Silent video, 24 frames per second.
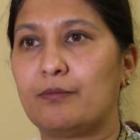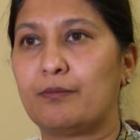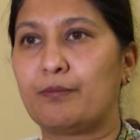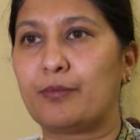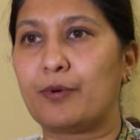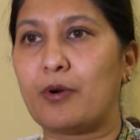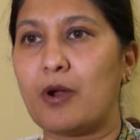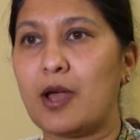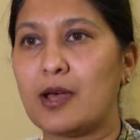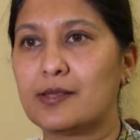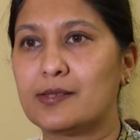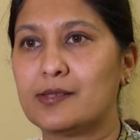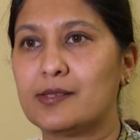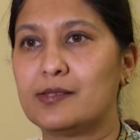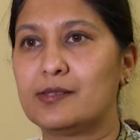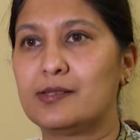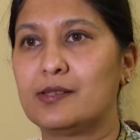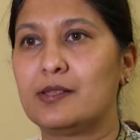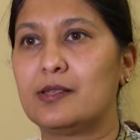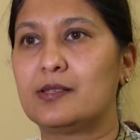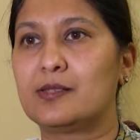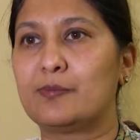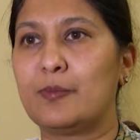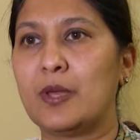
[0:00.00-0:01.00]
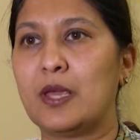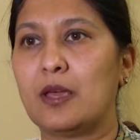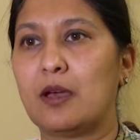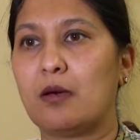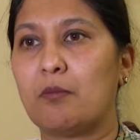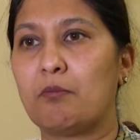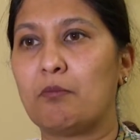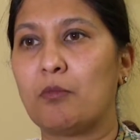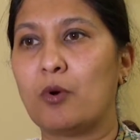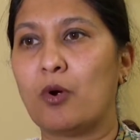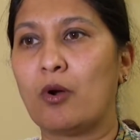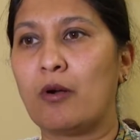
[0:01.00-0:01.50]
processes
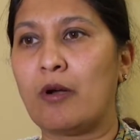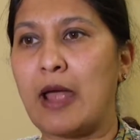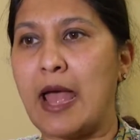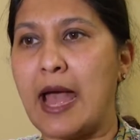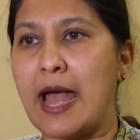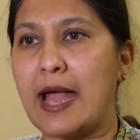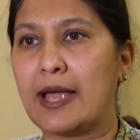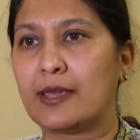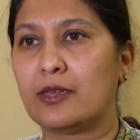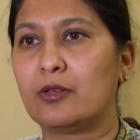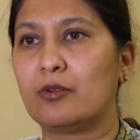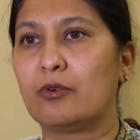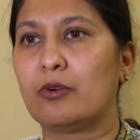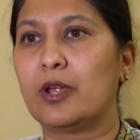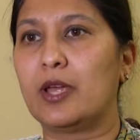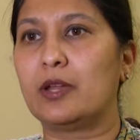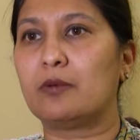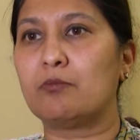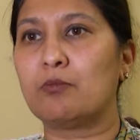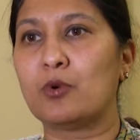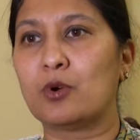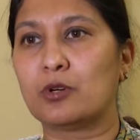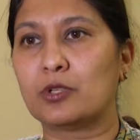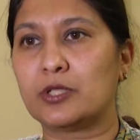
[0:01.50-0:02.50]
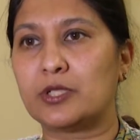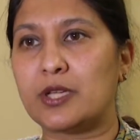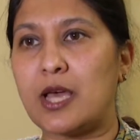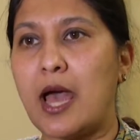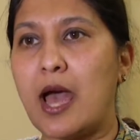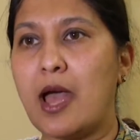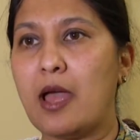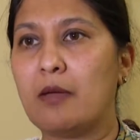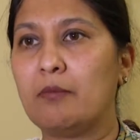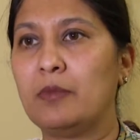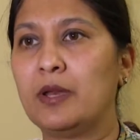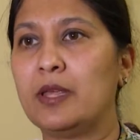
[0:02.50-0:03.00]
become more accurate, more
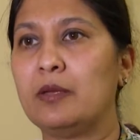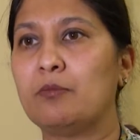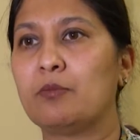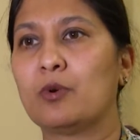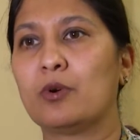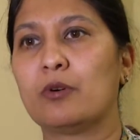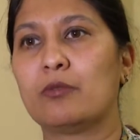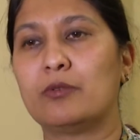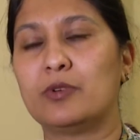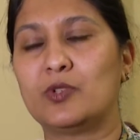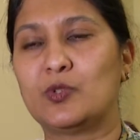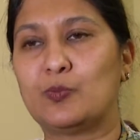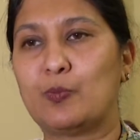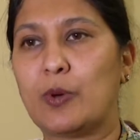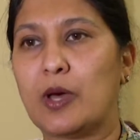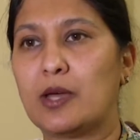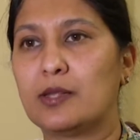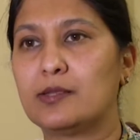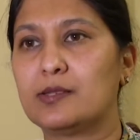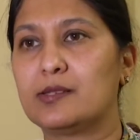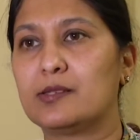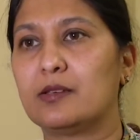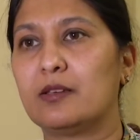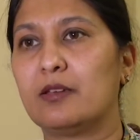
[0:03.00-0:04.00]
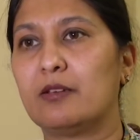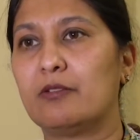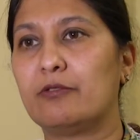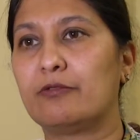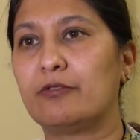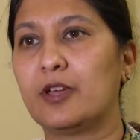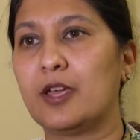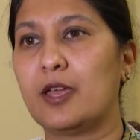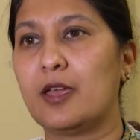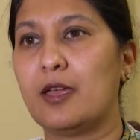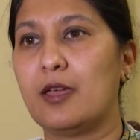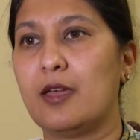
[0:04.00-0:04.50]
timely, more responsive,
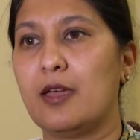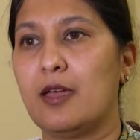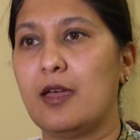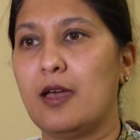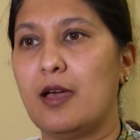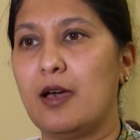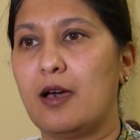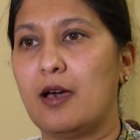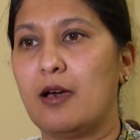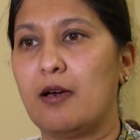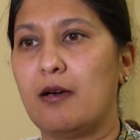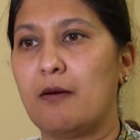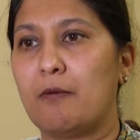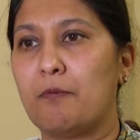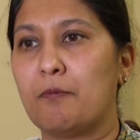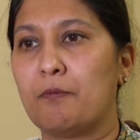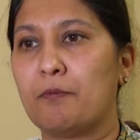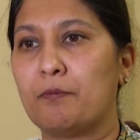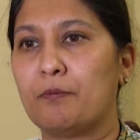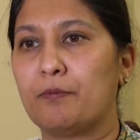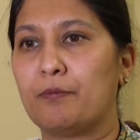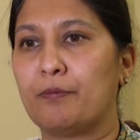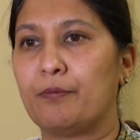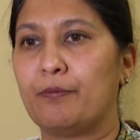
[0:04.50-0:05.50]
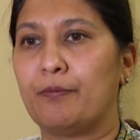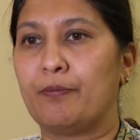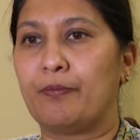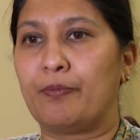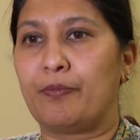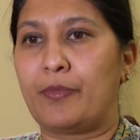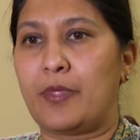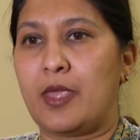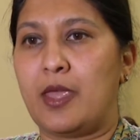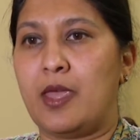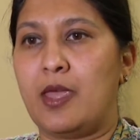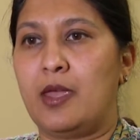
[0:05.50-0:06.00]

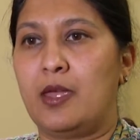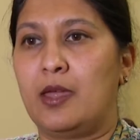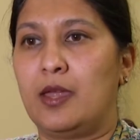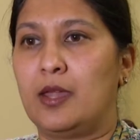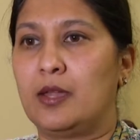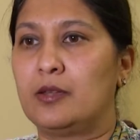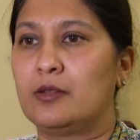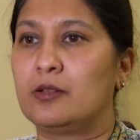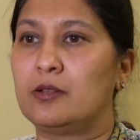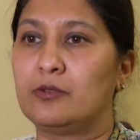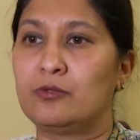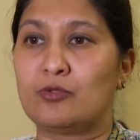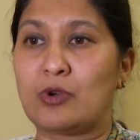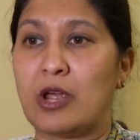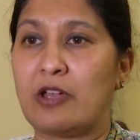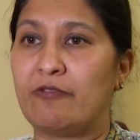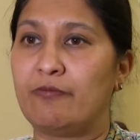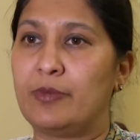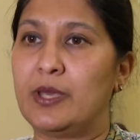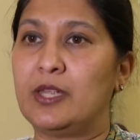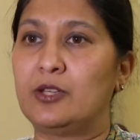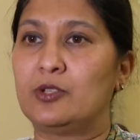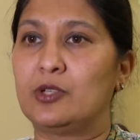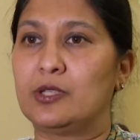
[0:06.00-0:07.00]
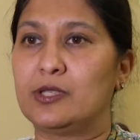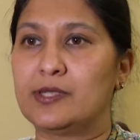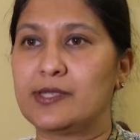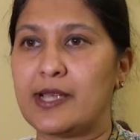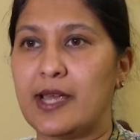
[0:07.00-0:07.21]
and drive patient